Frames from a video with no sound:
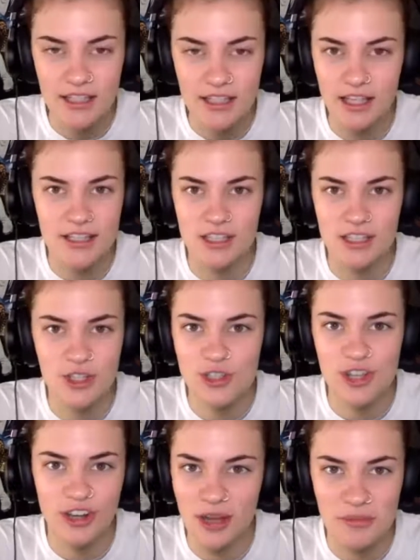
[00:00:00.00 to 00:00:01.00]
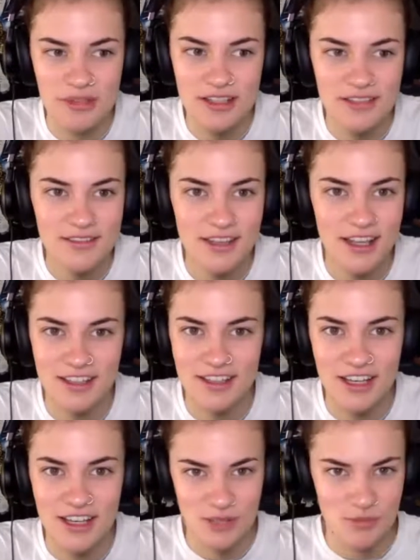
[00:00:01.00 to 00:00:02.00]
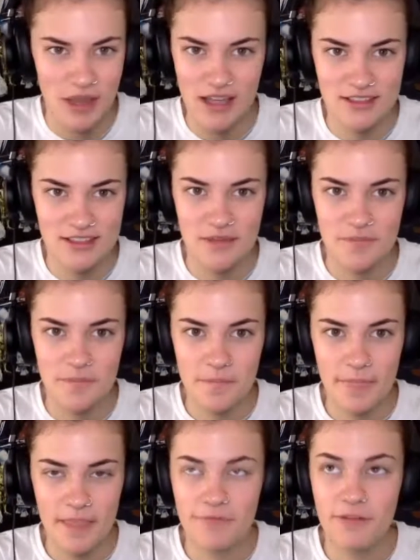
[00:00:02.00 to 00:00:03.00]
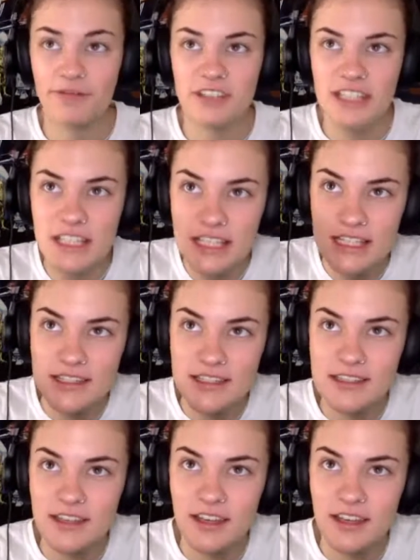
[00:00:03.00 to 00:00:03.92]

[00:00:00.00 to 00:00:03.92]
is a new show coming, and it's about 50 years